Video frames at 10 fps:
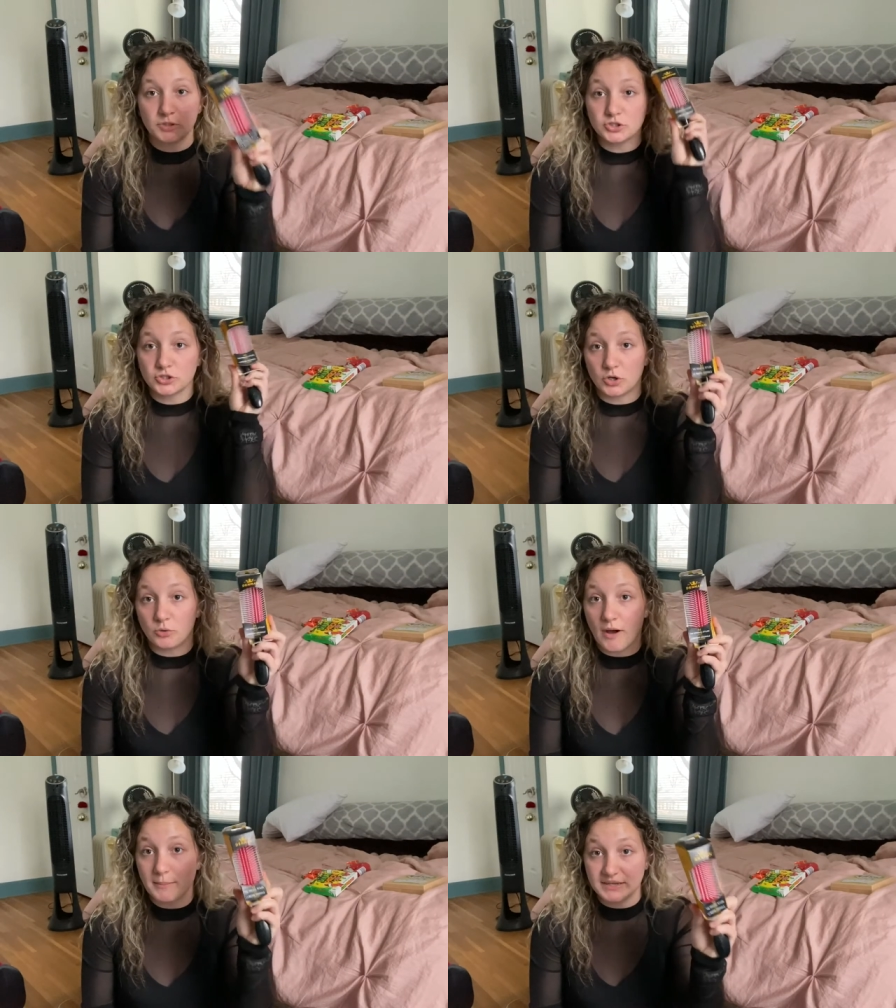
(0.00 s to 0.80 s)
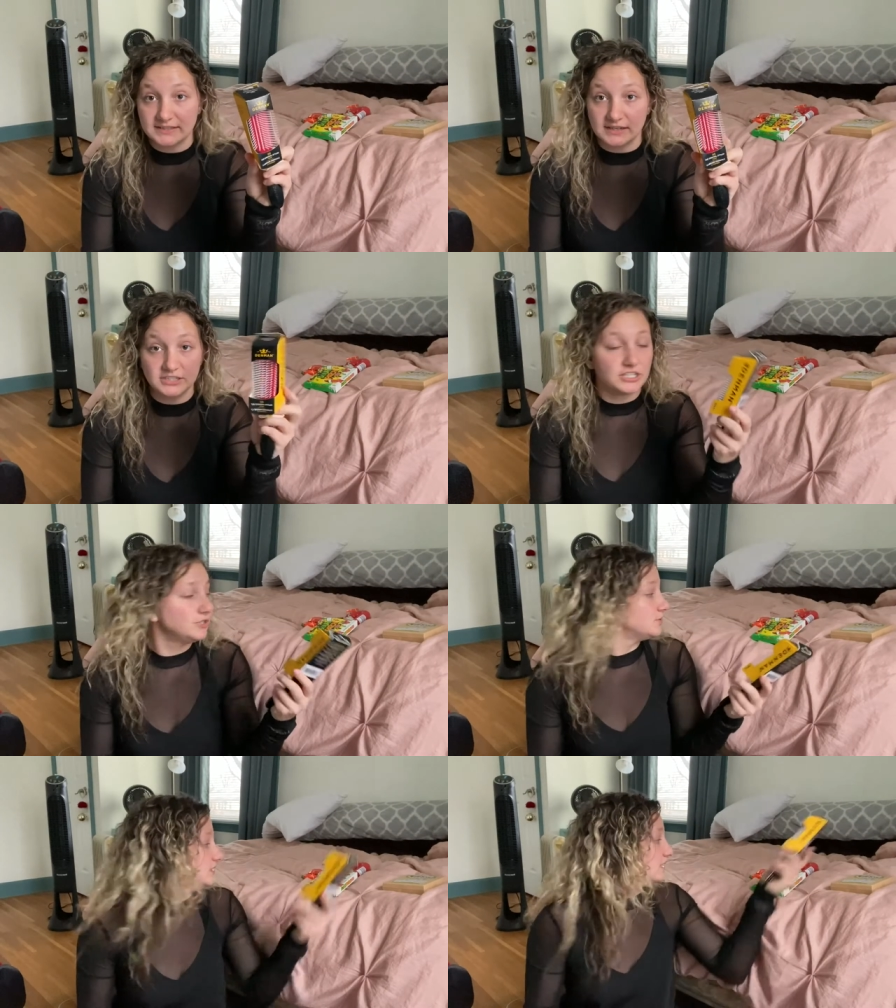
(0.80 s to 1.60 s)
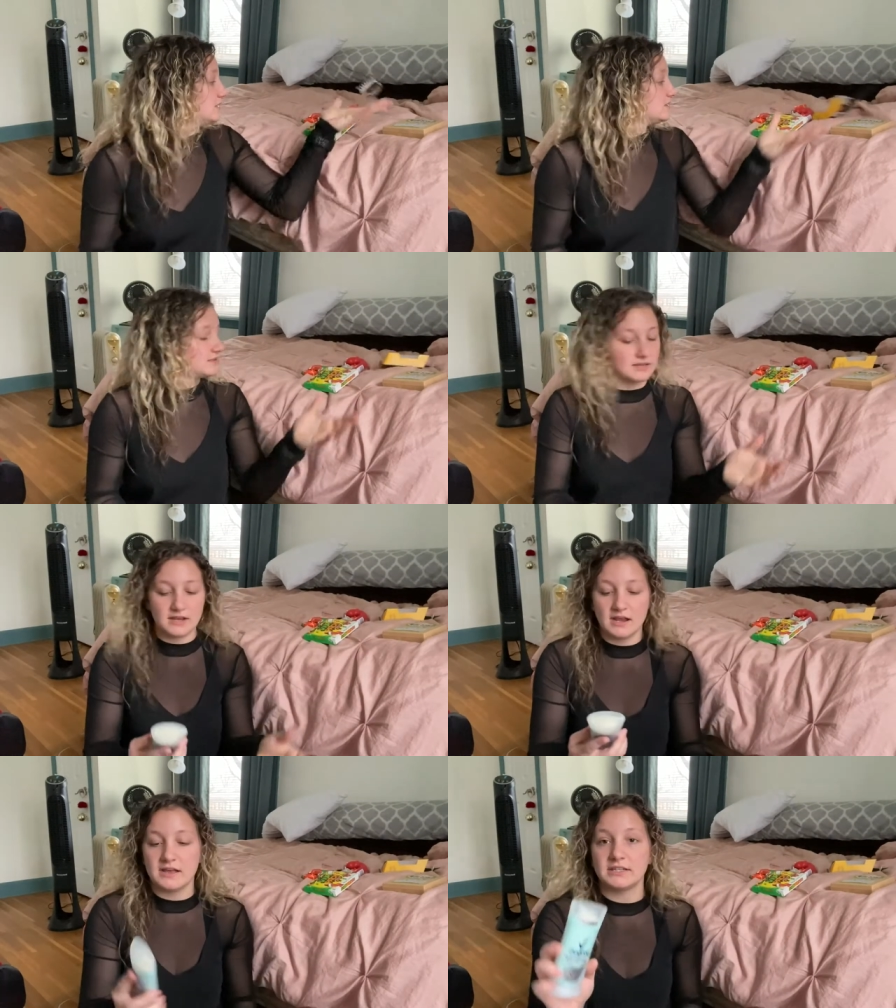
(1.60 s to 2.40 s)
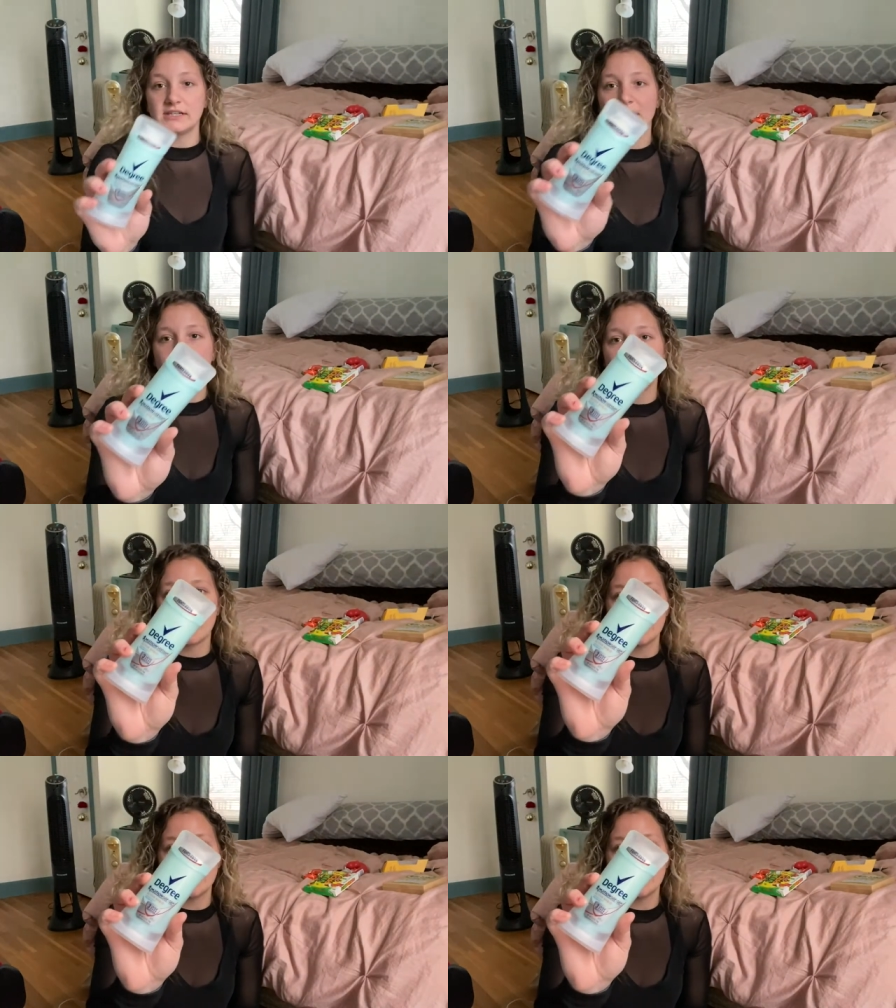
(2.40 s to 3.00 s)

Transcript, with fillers: So I'm excited to use this. And then I got a